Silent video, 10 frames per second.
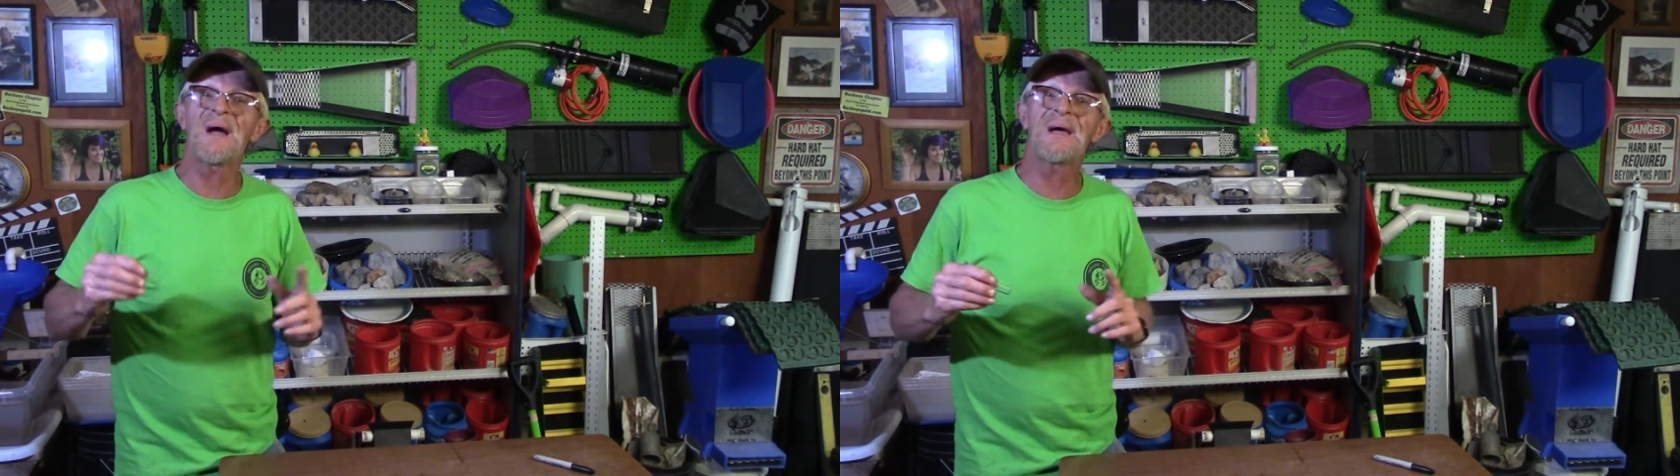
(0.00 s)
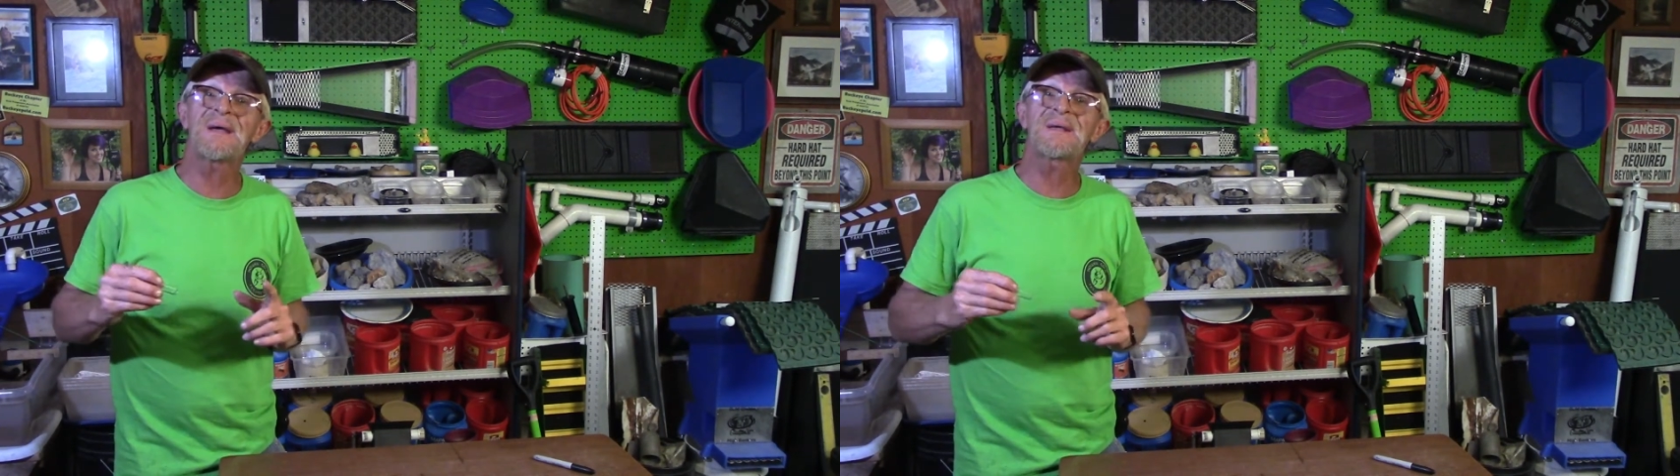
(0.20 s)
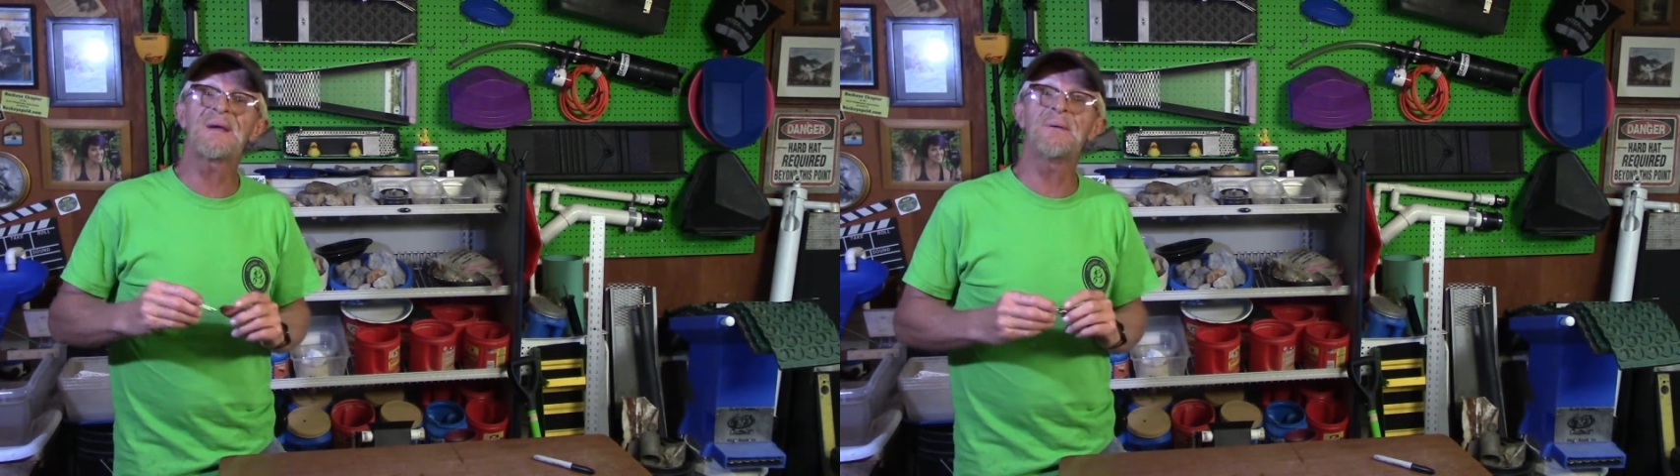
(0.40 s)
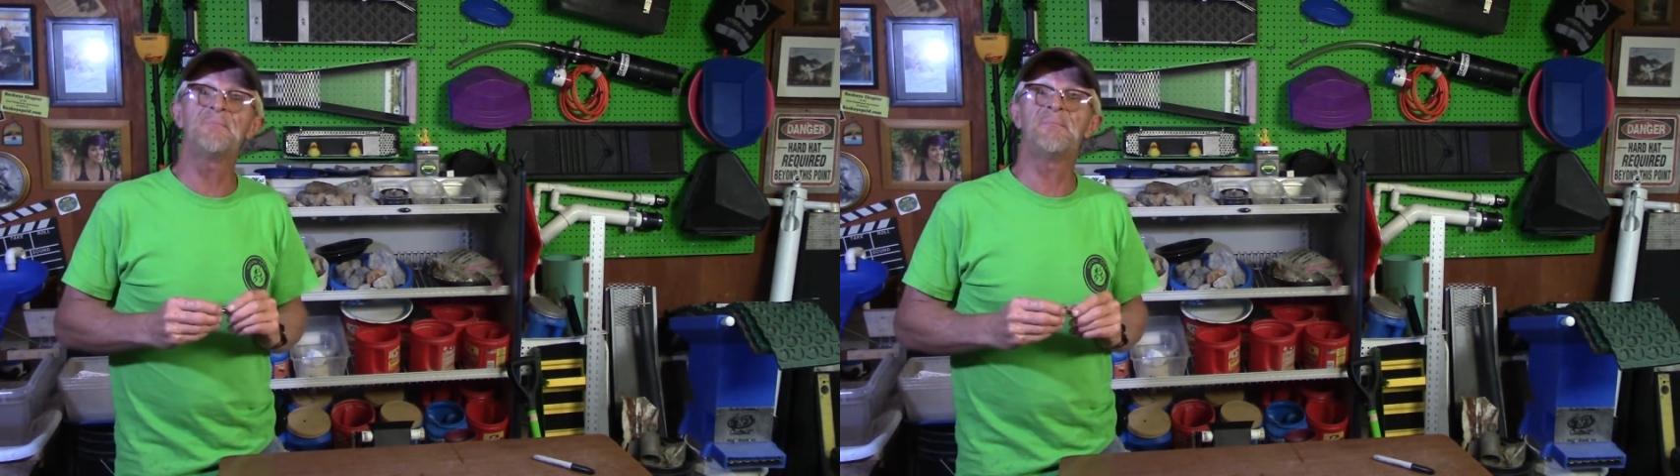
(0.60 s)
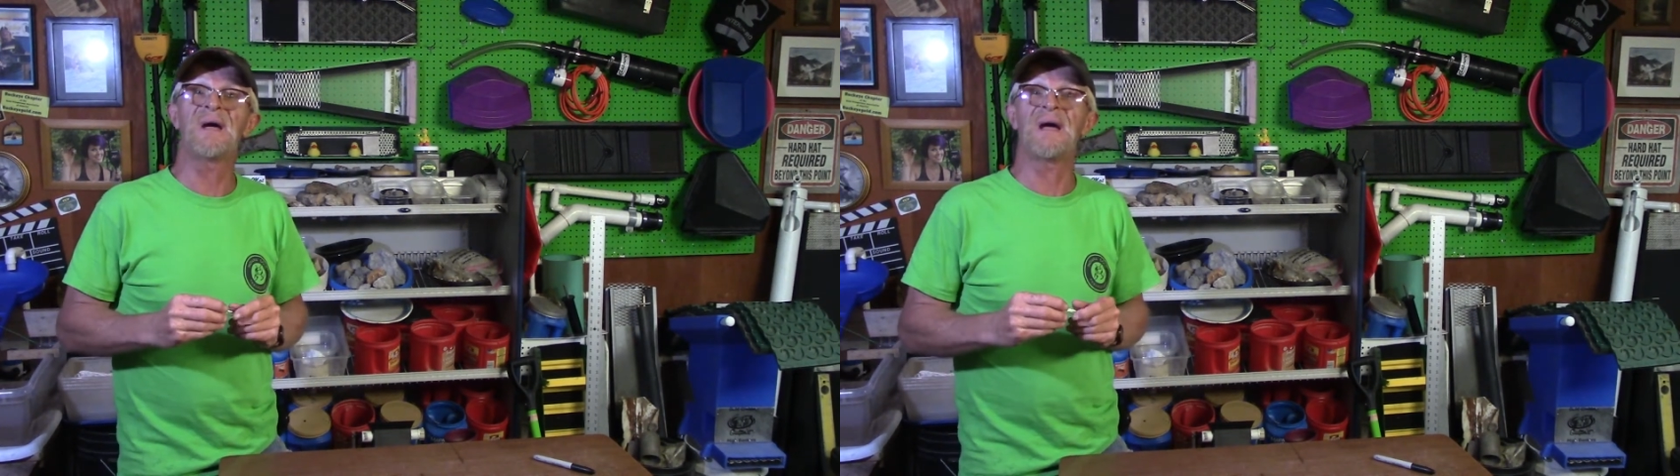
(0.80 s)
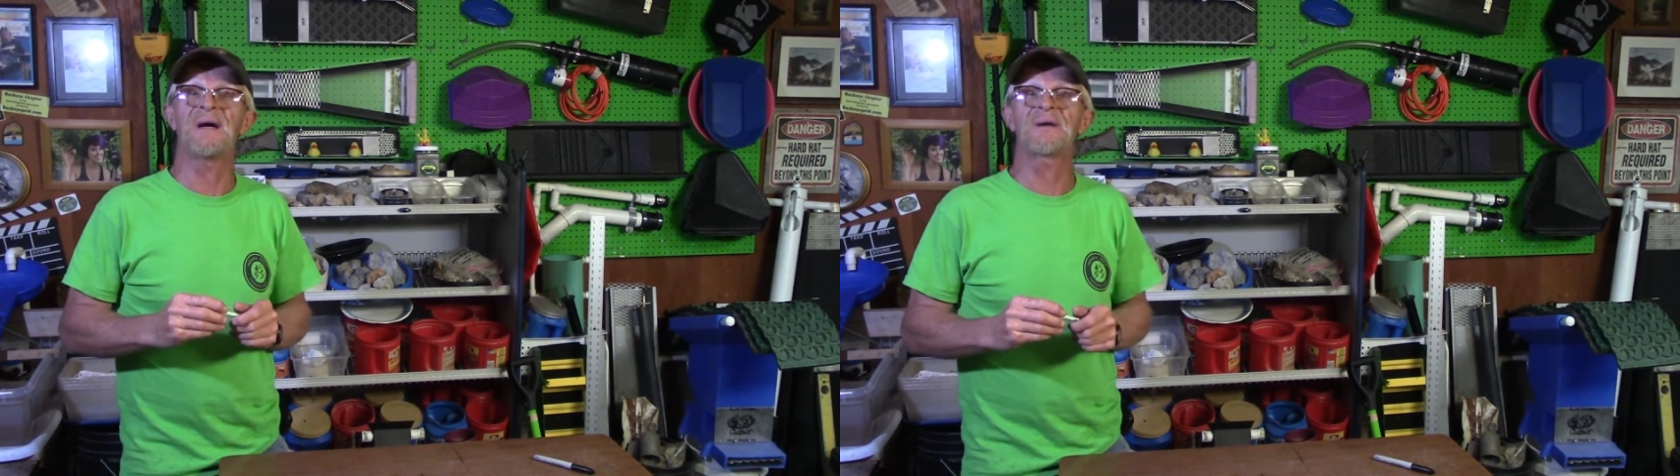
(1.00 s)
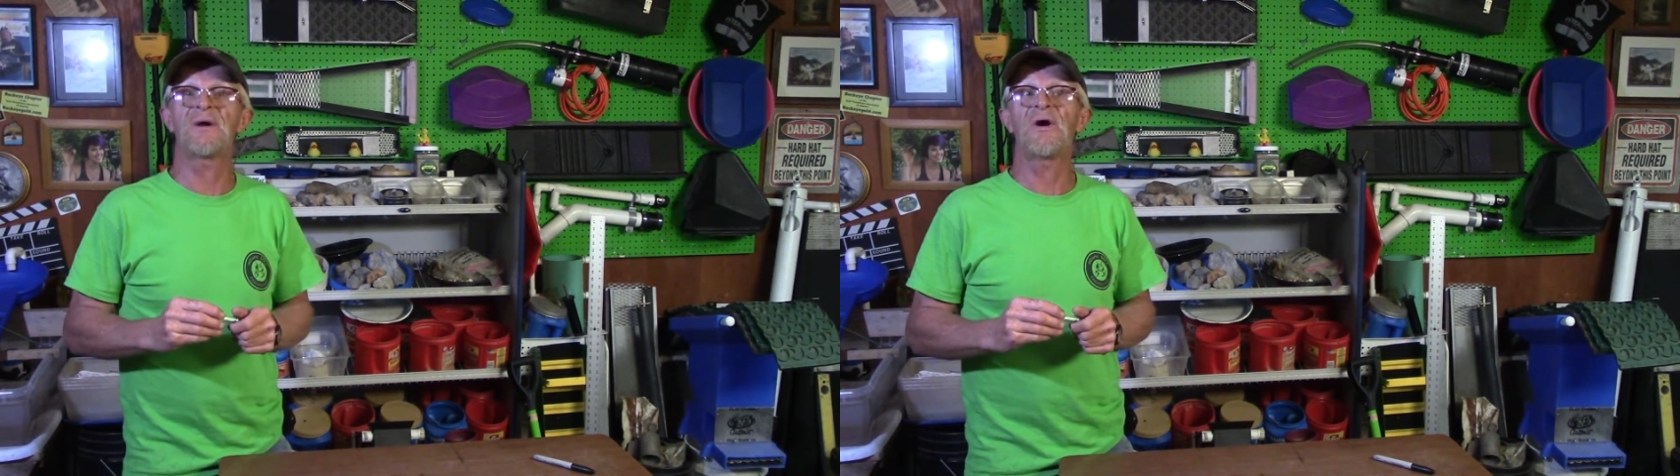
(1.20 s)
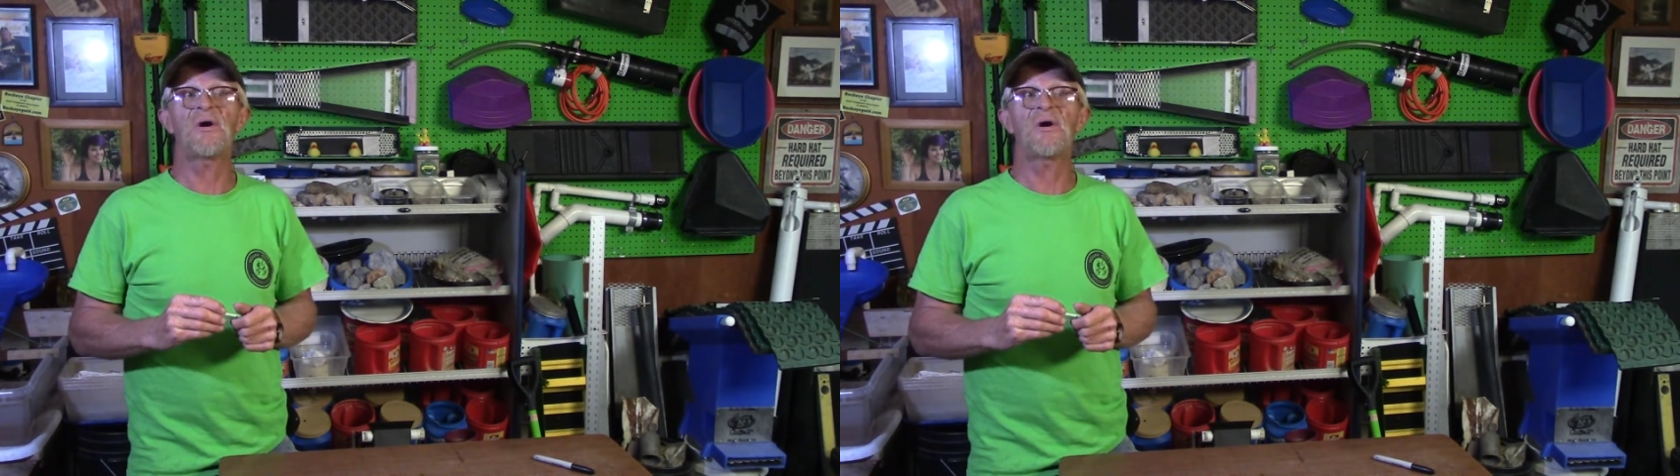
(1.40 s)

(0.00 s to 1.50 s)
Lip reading: I come back